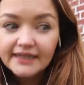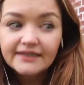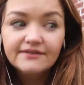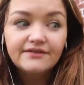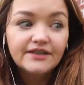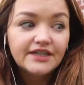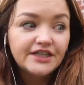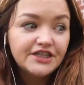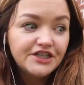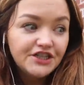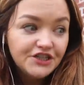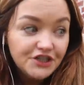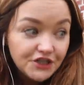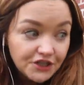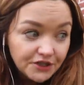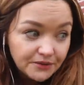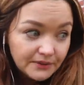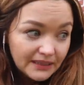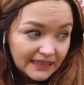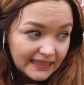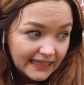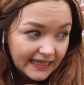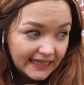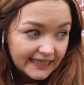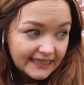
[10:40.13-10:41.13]
If I do
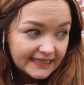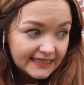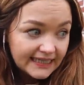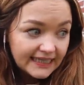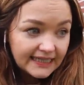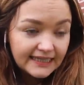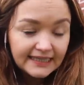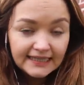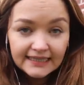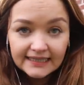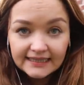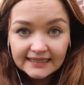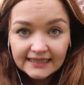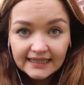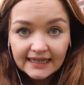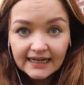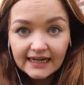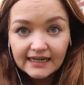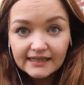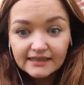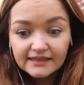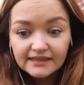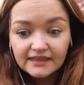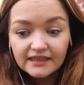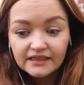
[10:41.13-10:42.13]
anything in the
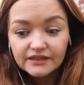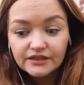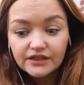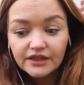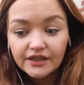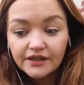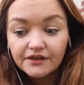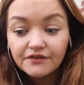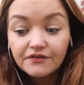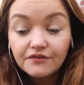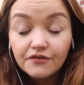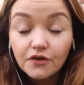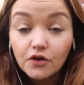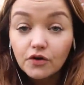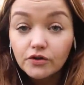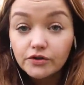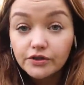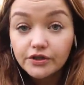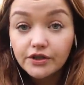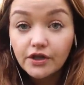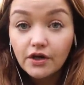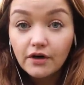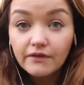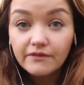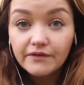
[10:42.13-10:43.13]
garden that's like
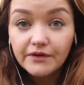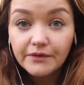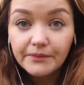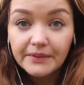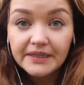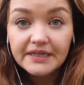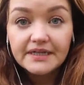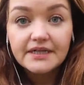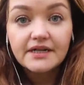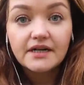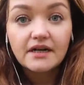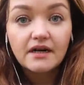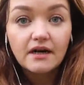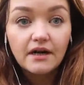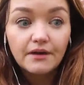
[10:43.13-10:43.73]
fun over winter,